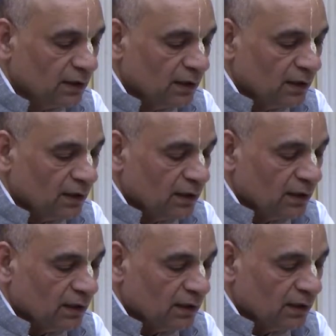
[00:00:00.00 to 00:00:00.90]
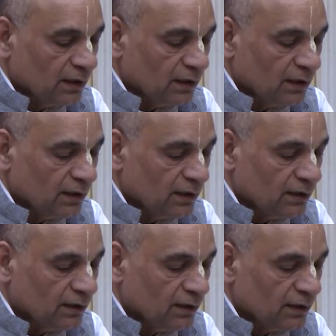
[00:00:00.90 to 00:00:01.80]

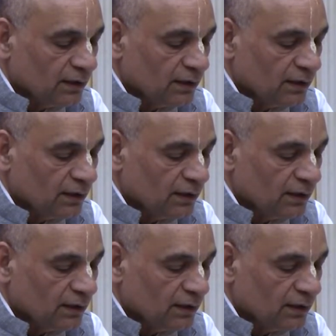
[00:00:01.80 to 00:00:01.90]
(no one is talking)